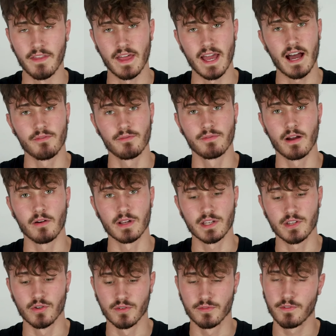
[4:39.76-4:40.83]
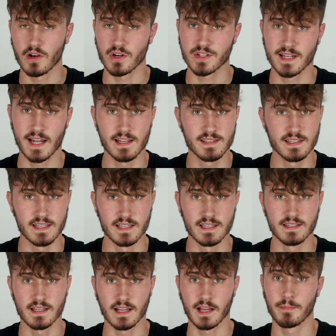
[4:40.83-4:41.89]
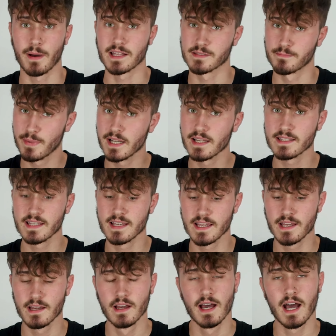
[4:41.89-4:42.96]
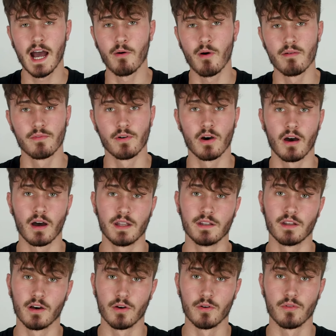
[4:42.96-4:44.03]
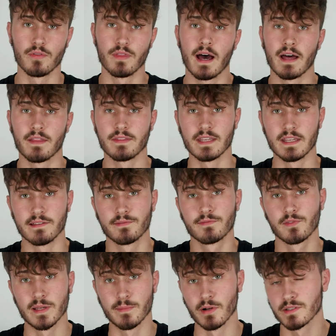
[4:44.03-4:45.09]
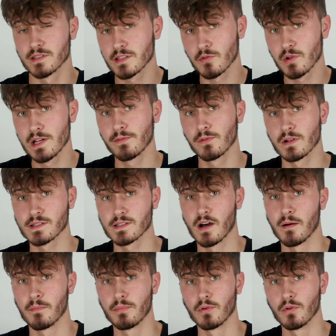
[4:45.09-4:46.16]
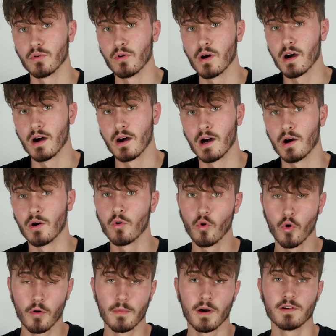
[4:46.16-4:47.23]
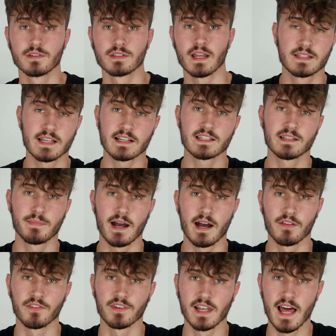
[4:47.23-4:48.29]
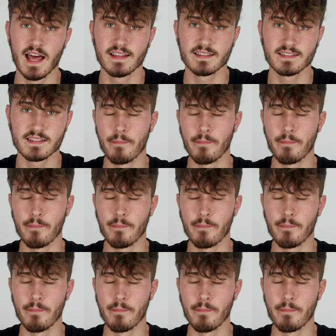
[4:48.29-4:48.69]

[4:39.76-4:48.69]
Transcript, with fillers: and they have very good functionalities and compatibility. However, I know that the FreeBuds 3, for example, are almost £60 less